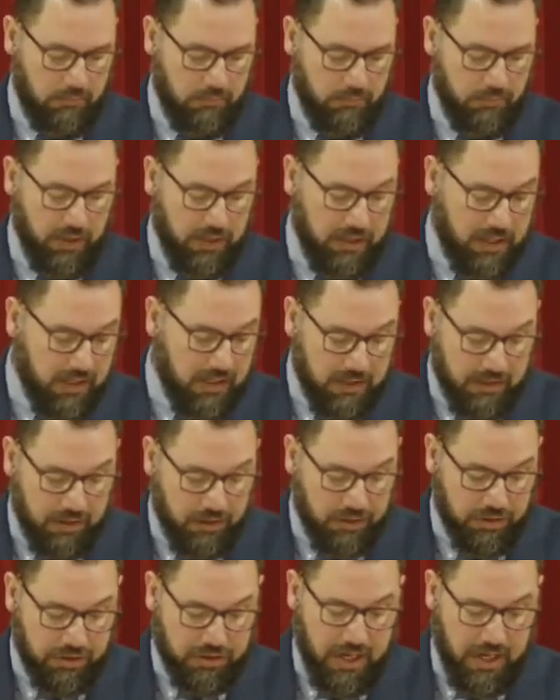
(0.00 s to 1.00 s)
But he doesn't
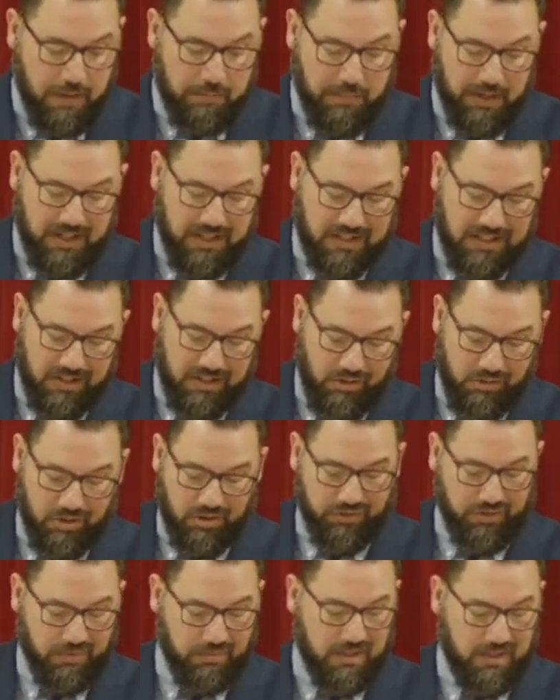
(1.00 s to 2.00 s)
understand because he goes
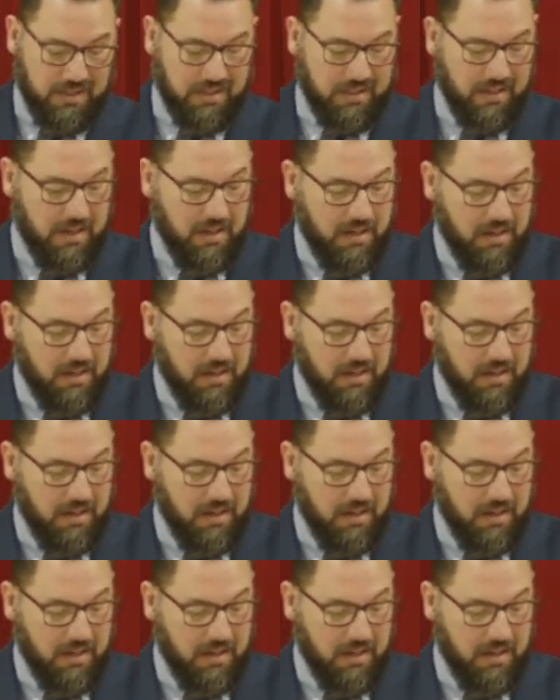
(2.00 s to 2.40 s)
from this